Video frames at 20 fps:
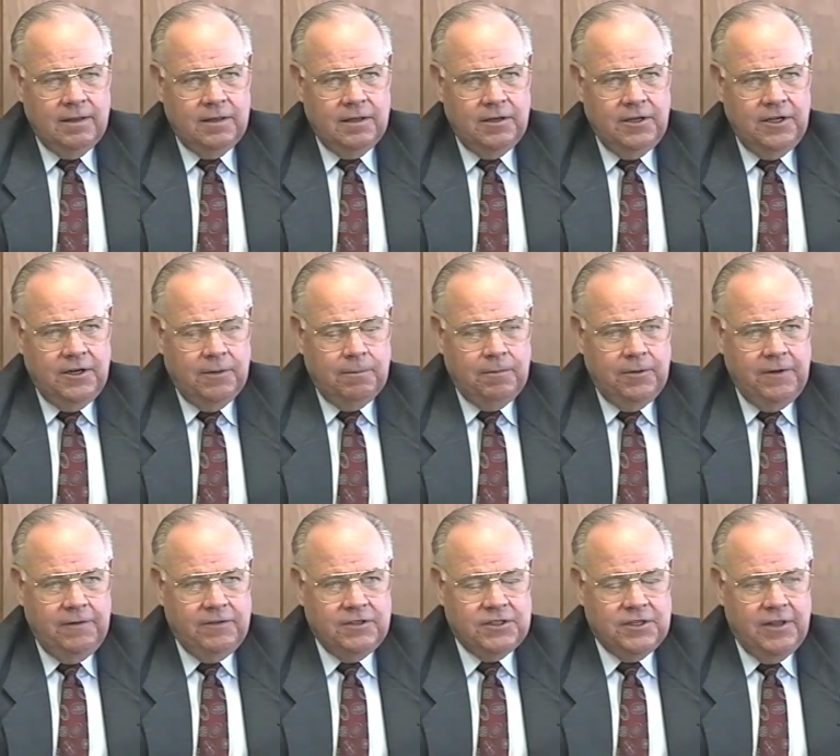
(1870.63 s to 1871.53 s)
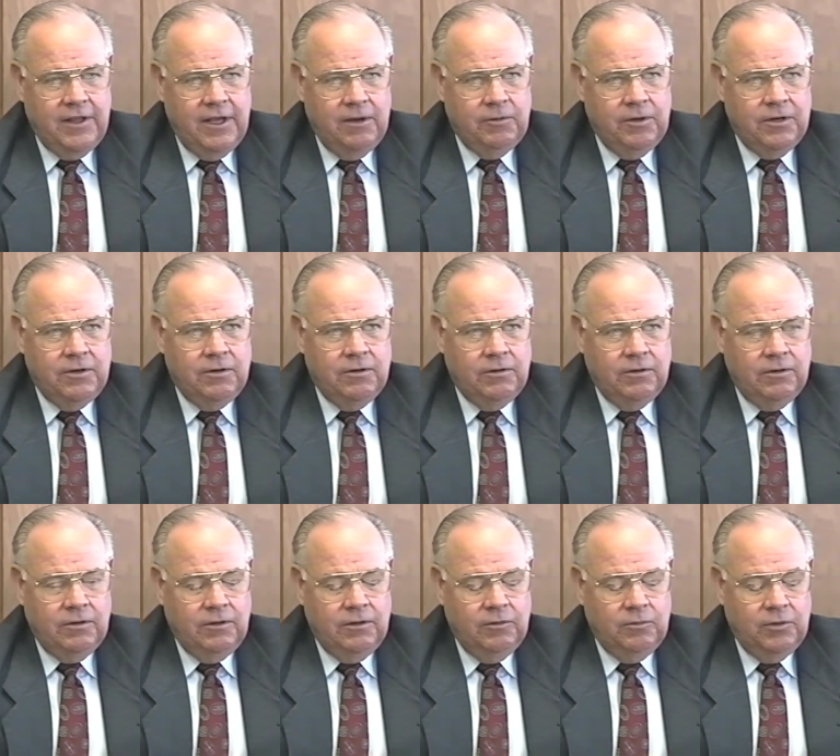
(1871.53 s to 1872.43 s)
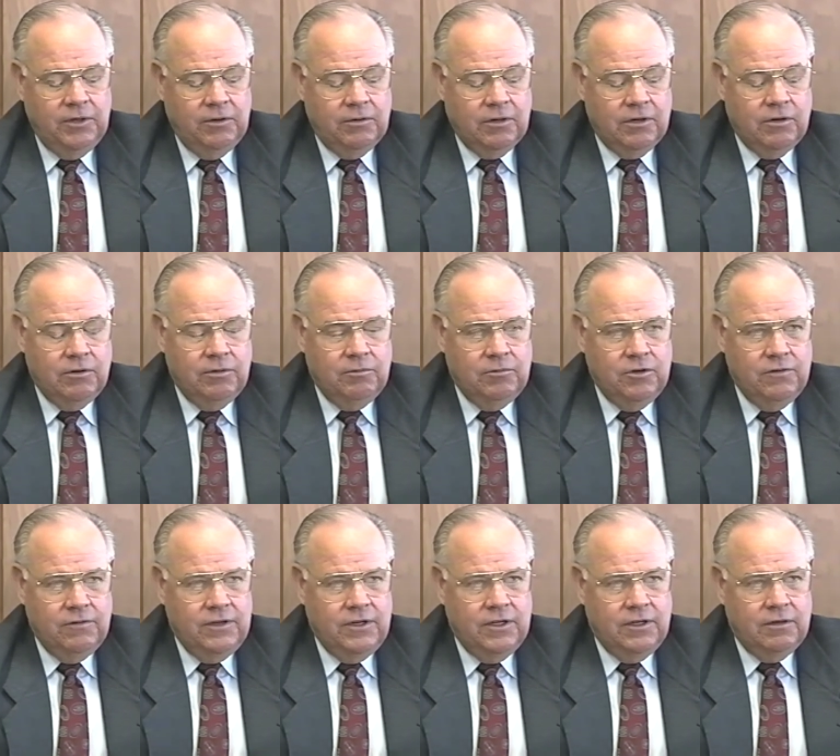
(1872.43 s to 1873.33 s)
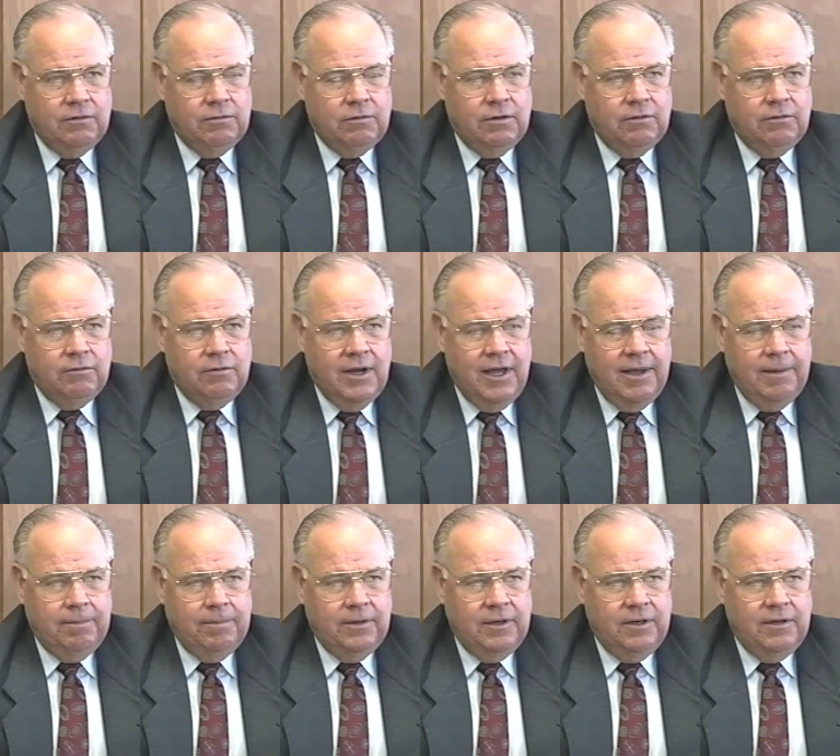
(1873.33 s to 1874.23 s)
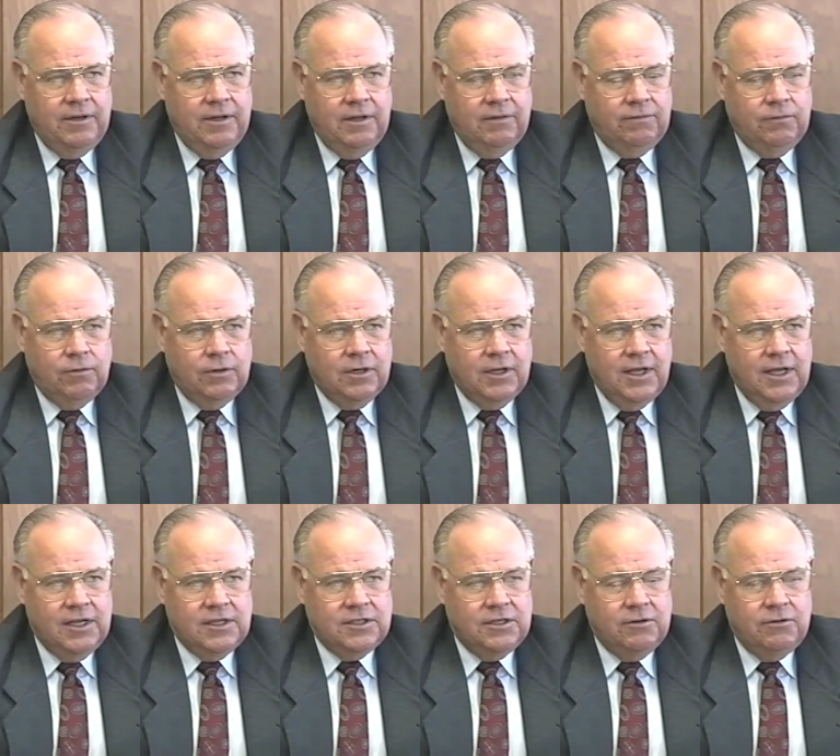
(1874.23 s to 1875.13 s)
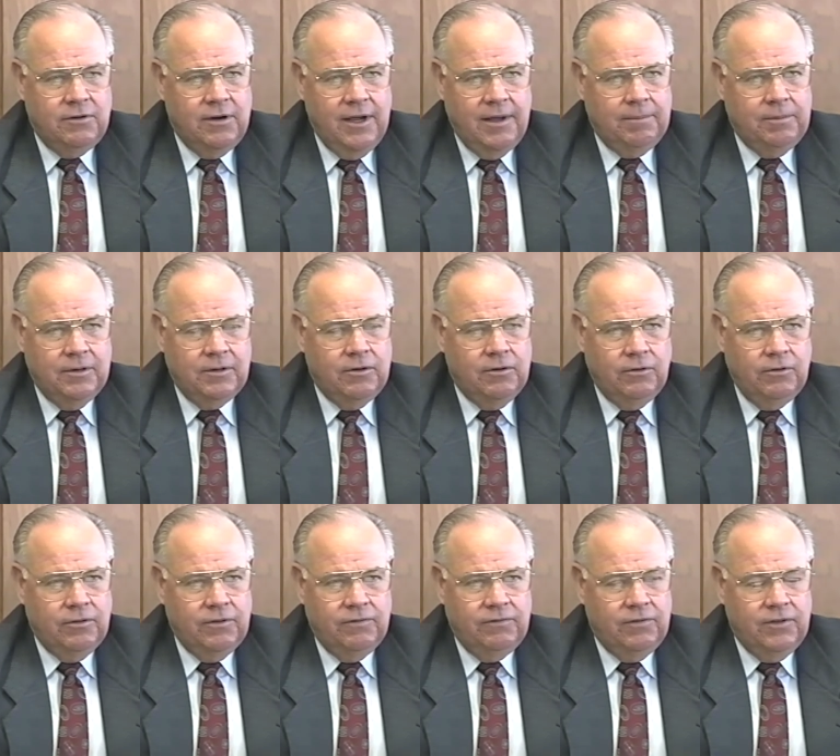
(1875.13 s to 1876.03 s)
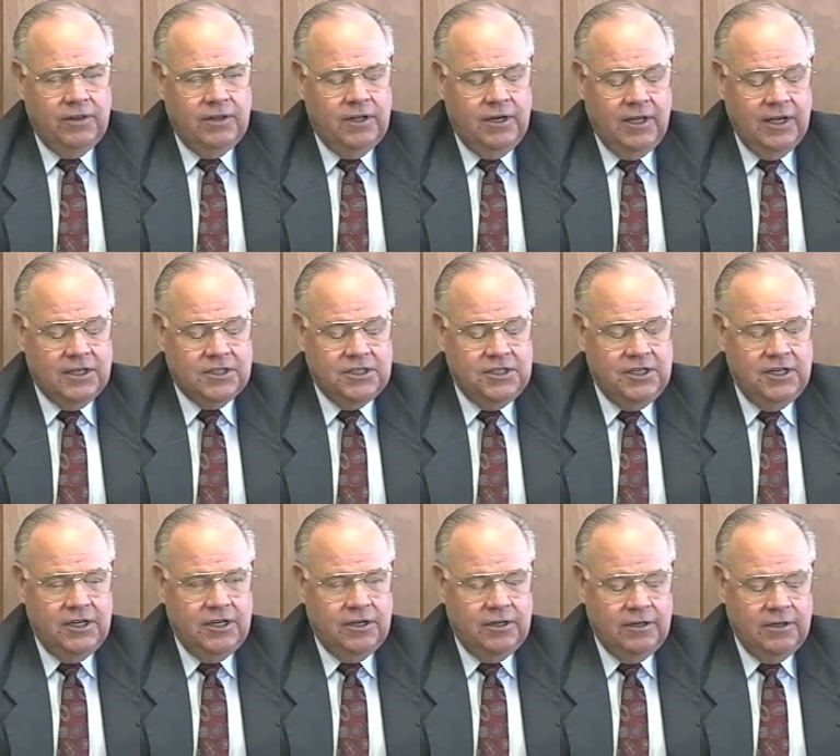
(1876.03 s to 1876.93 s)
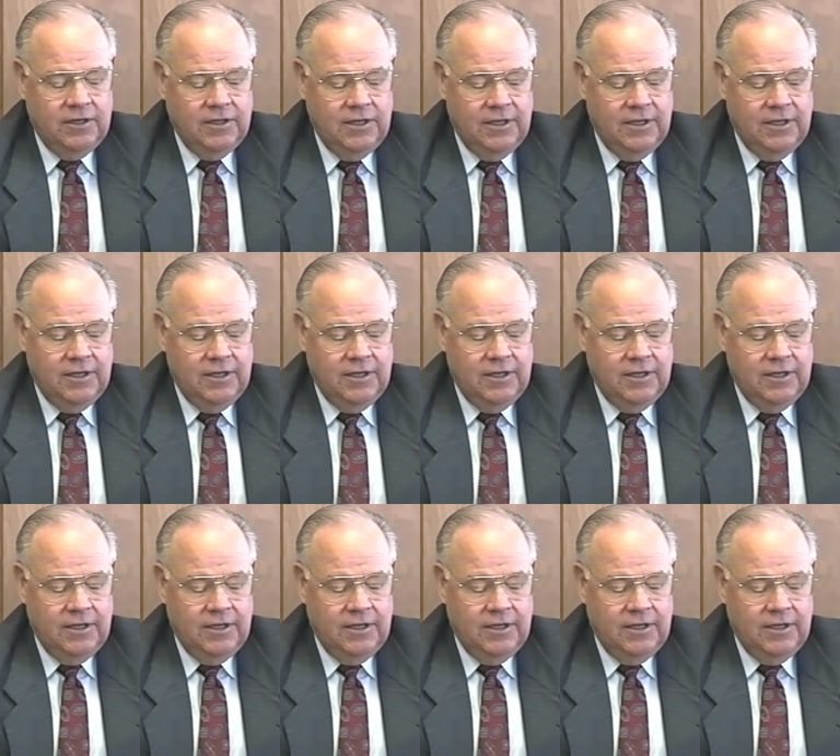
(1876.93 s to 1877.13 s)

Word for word: the year previous to that, we'd grown. We were moving into a rapid, uh, of rapid growth the next year.